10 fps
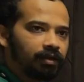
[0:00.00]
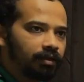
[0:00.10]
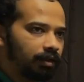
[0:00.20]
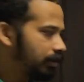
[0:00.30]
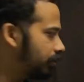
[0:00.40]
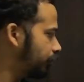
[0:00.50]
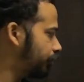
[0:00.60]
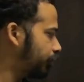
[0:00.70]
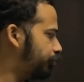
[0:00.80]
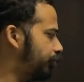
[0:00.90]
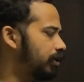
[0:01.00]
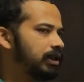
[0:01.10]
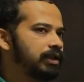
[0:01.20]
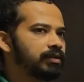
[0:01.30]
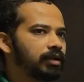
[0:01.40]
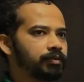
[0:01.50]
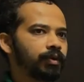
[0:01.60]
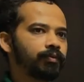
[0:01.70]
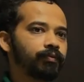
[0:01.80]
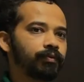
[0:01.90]
in terms of purely in terms
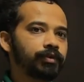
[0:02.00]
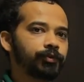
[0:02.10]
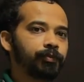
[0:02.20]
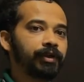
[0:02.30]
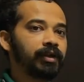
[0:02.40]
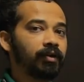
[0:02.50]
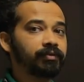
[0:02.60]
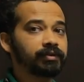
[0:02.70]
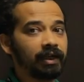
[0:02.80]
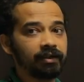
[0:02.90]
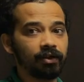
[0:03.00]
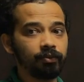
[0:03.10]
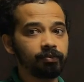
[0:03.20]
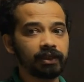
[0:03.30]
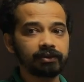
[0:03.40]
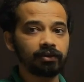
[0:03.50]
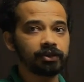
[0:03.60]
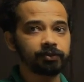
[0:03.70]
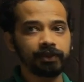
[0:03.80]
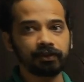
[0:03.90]
of speed of center of mass,
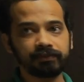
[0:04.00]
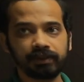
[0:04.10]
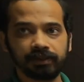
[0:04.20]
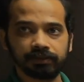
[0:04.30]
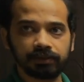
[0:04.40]
not speed of the hinge.